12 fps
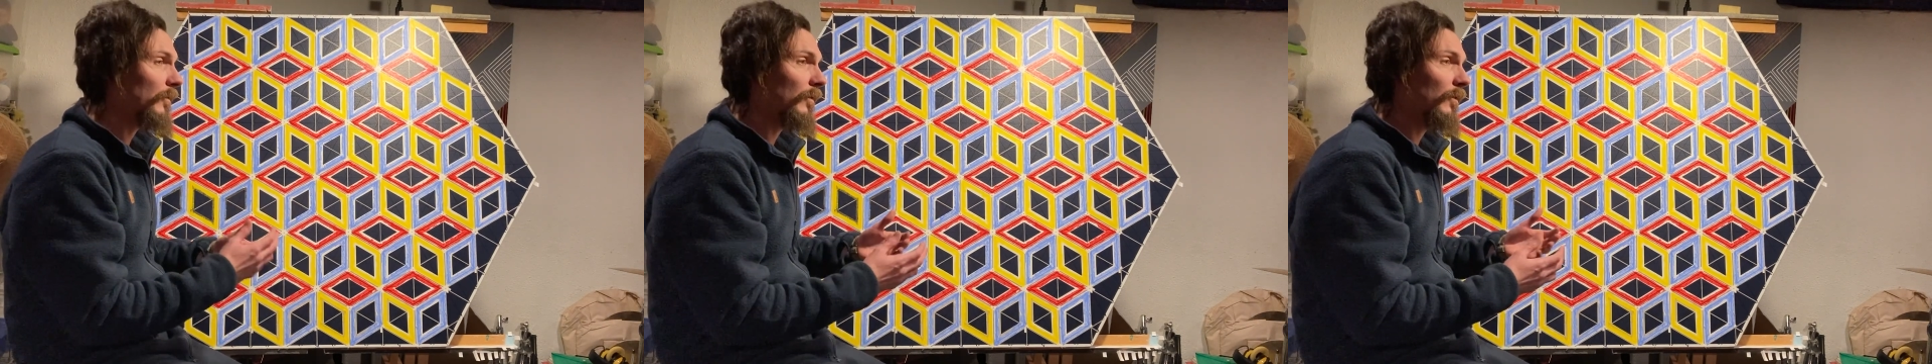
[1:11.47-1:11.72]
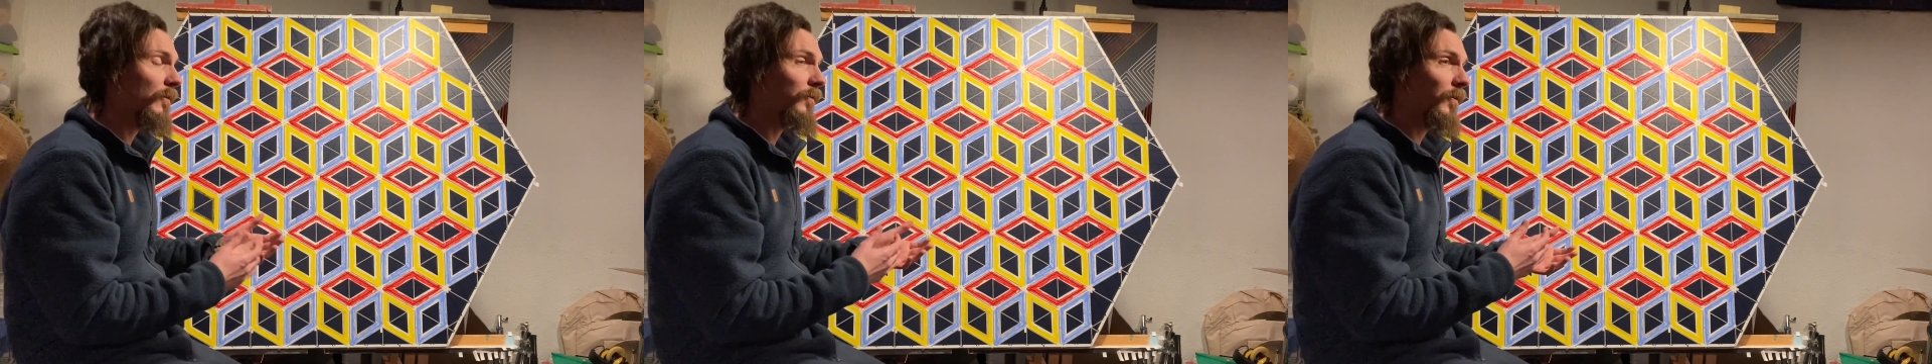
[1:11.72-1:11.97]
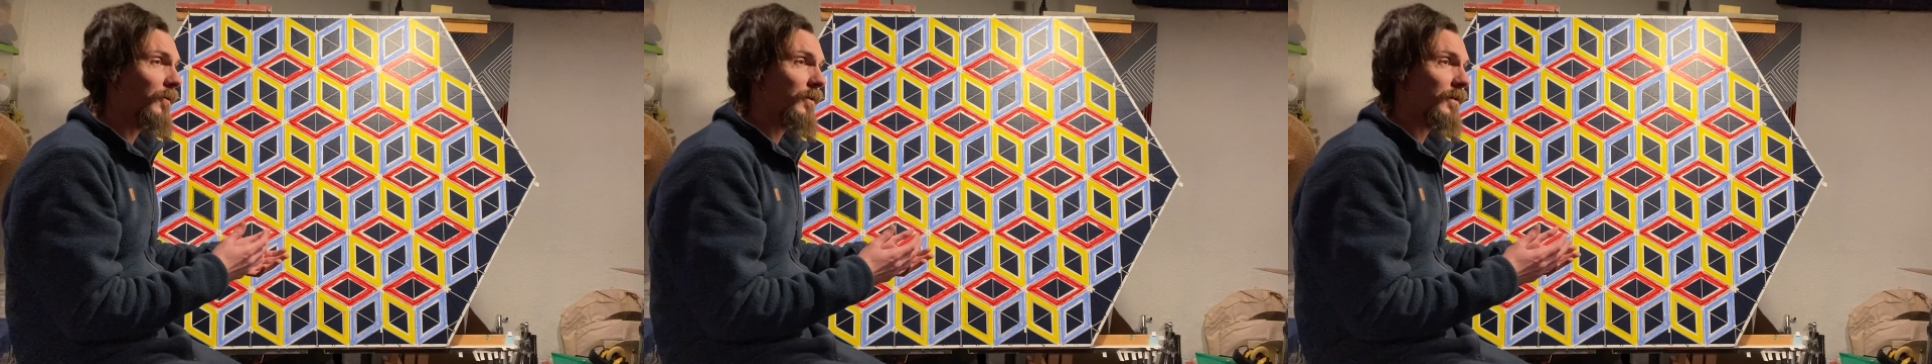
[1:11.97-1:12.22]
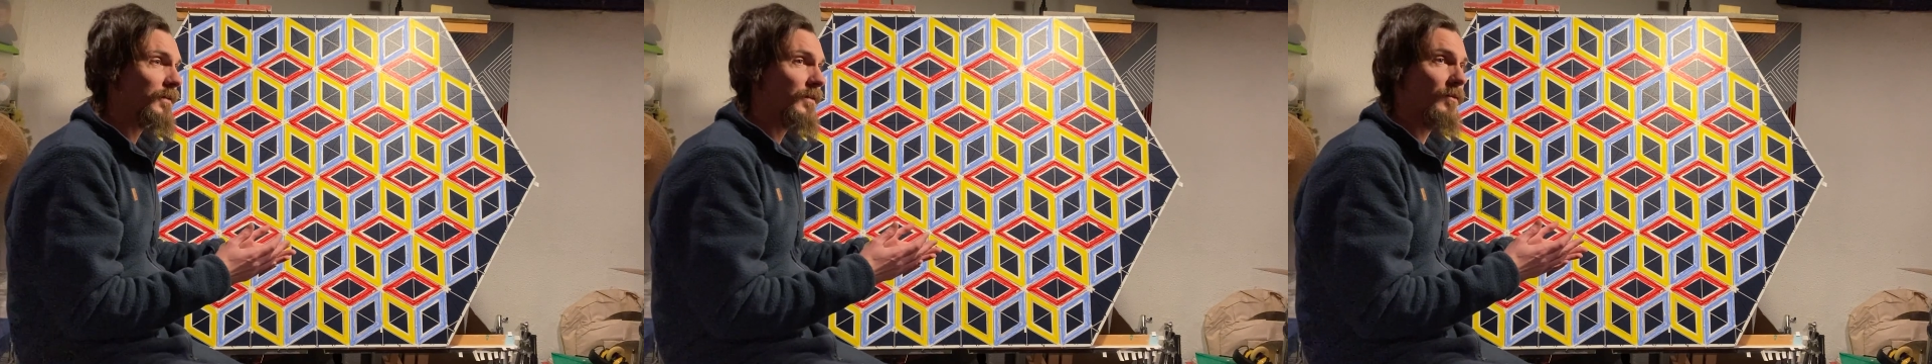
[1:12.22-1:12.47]
the
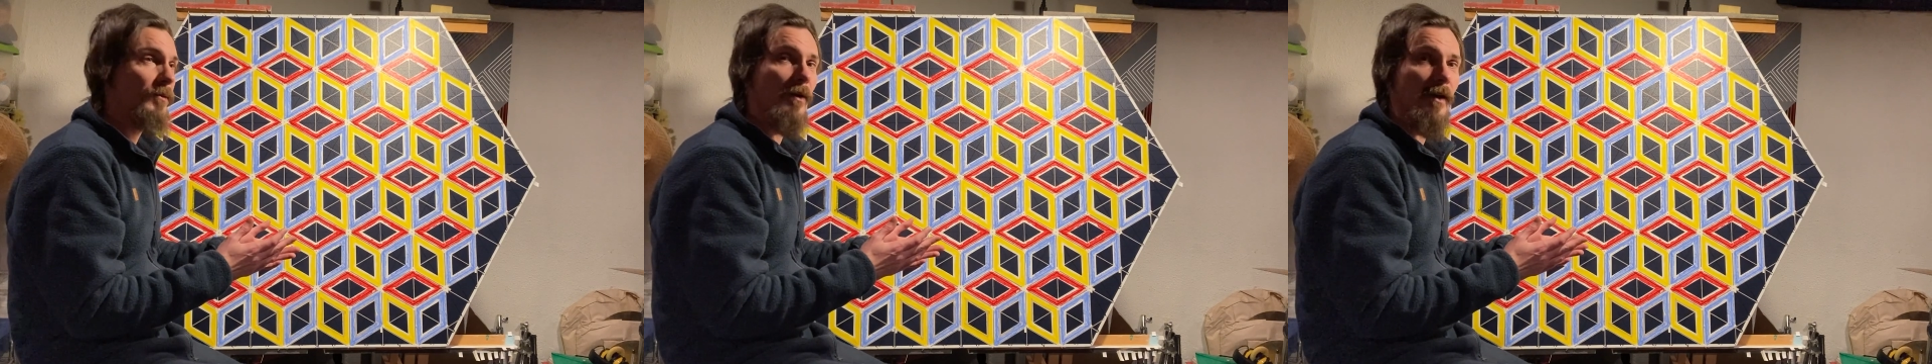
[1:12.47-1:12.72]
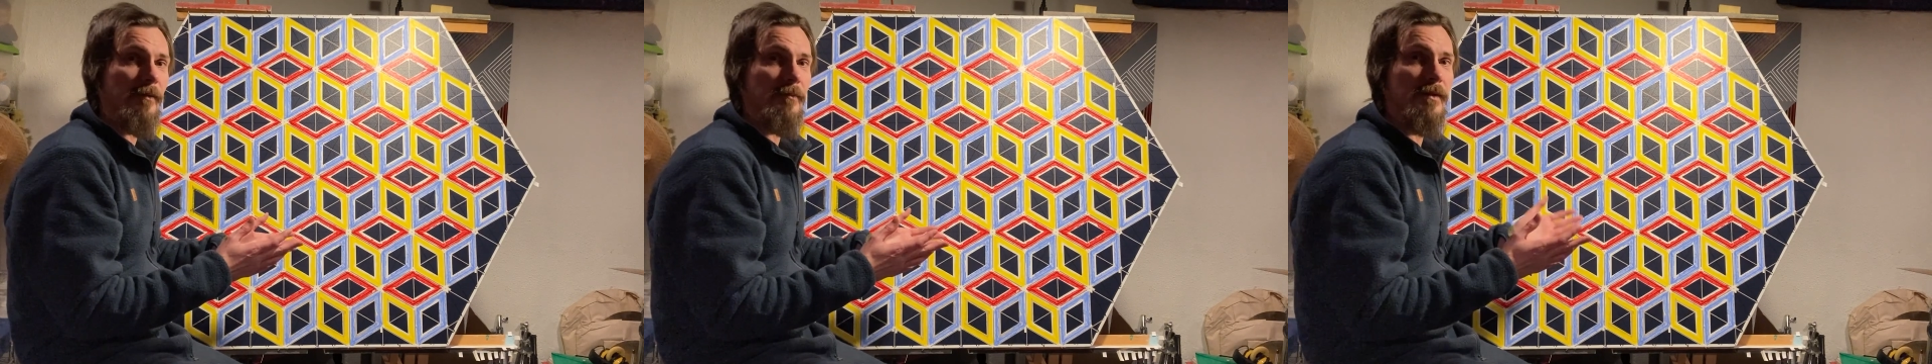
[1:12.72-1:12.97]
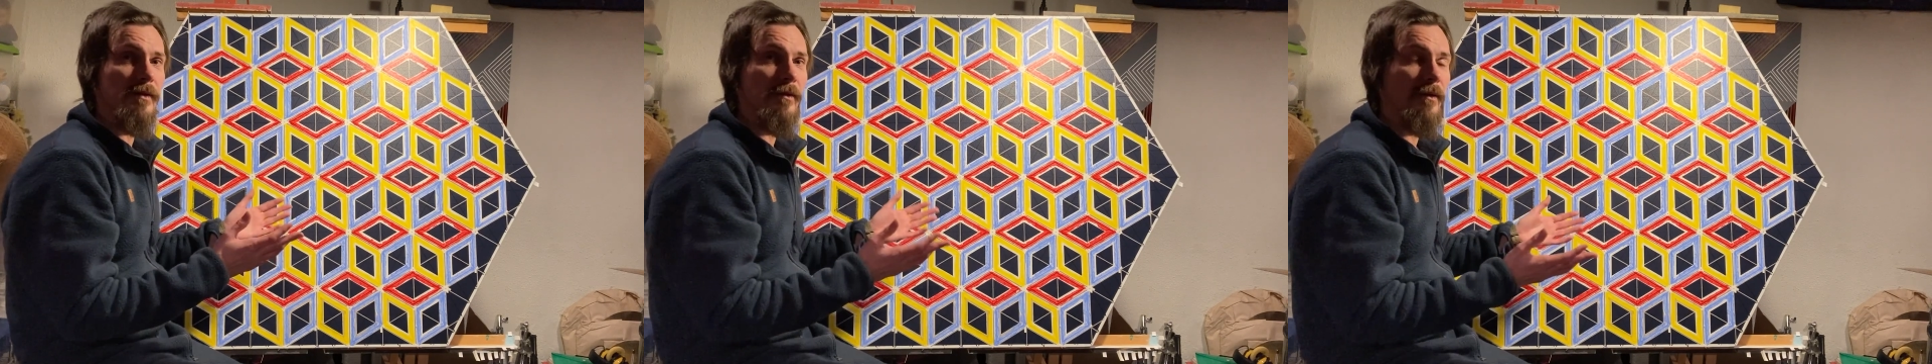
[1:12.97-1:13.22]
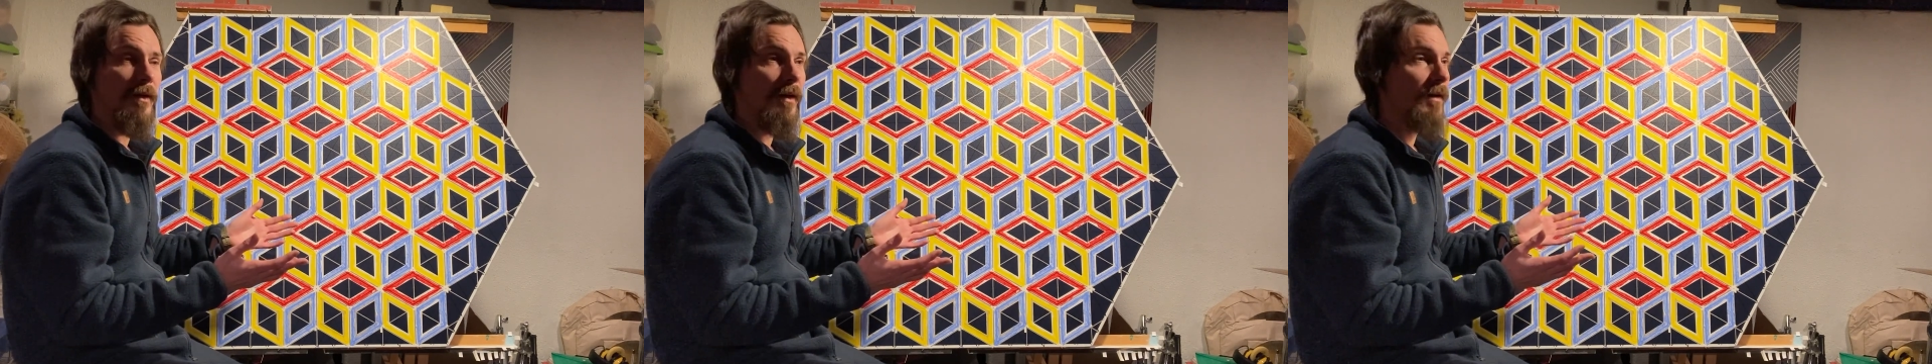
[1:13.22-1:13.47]
focus of what I'm doing.